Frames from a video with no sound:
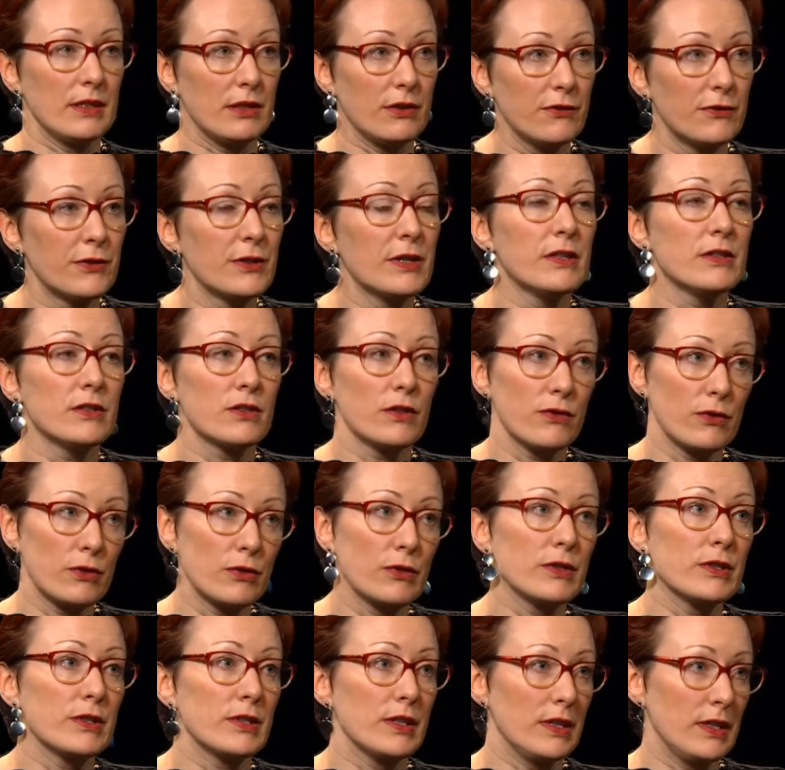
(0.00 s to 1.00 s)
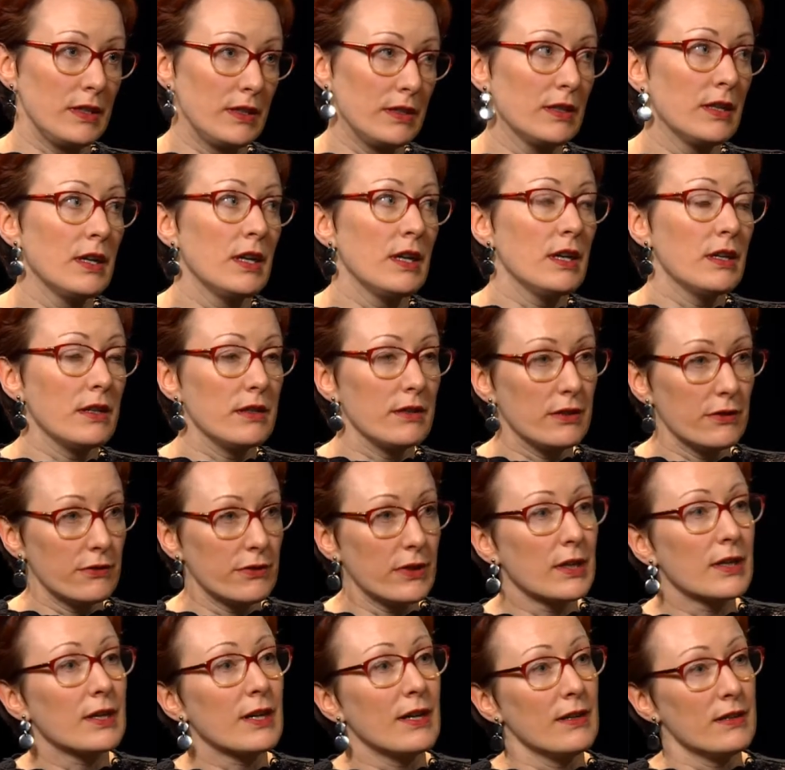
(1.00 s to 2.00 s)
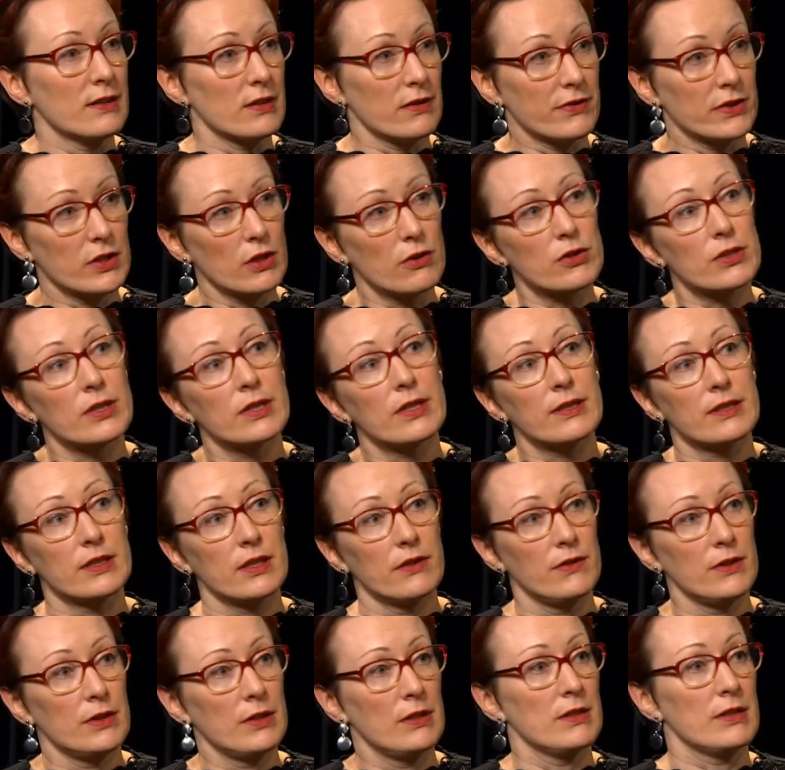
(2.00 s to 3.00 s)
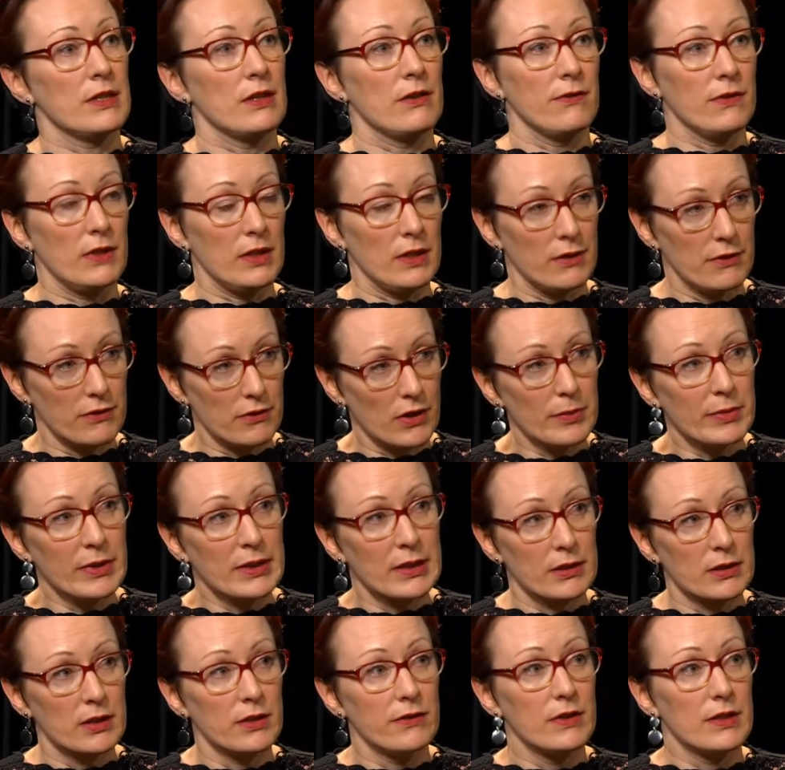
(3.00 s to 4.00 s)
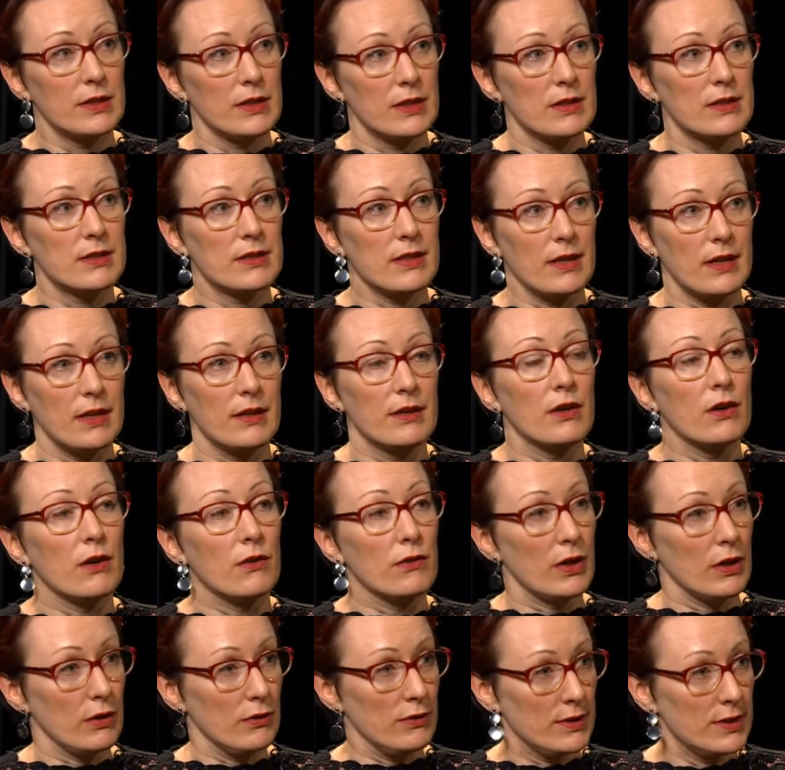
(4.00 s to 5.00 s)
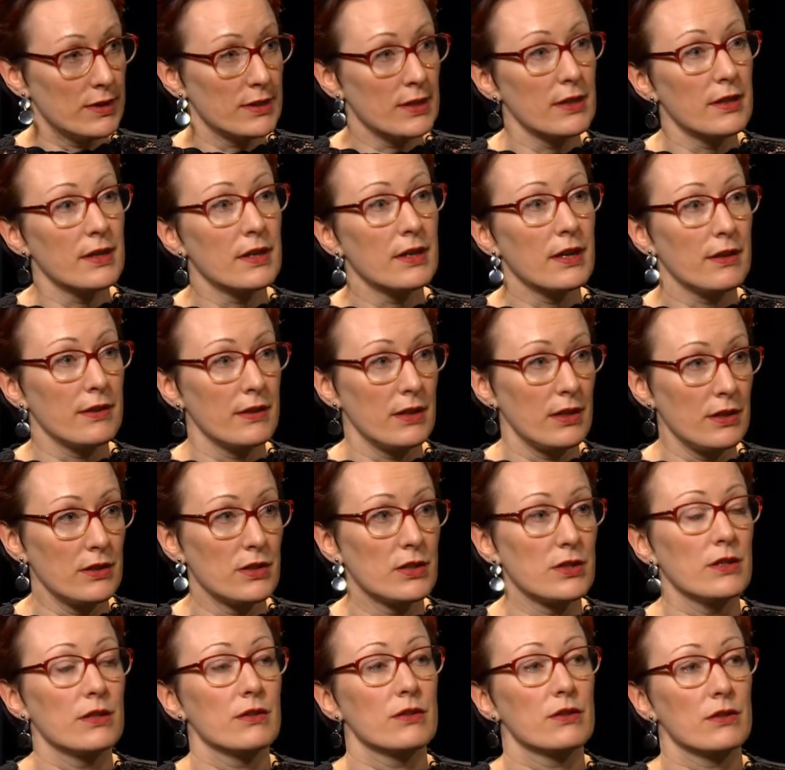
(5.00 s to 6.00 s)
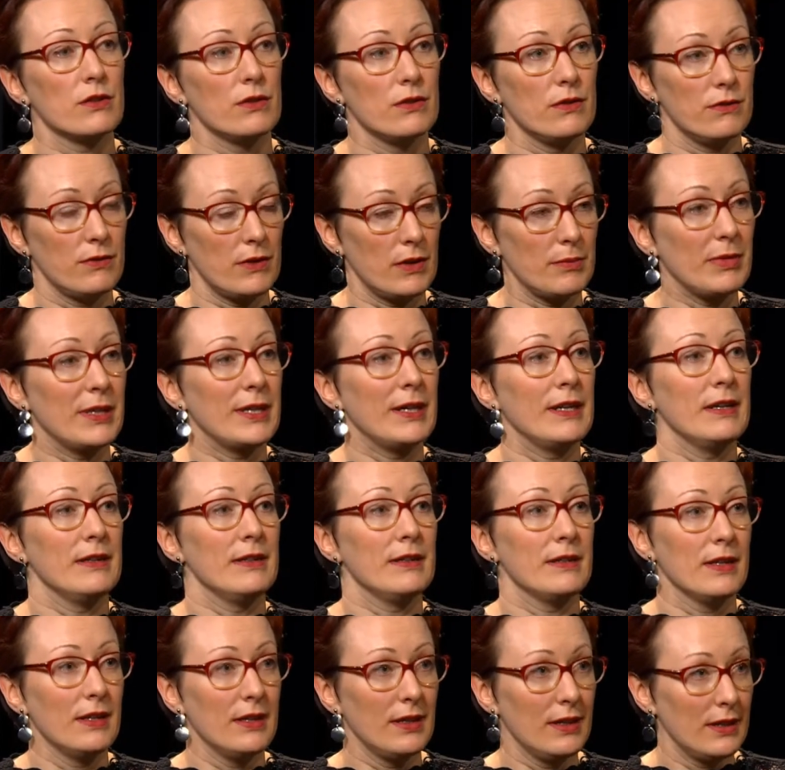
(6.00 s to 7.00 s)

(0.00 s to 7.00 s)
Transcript: At first, of course, in different kinds of social activities and philanthropic activities in her own city, and then she sort of applied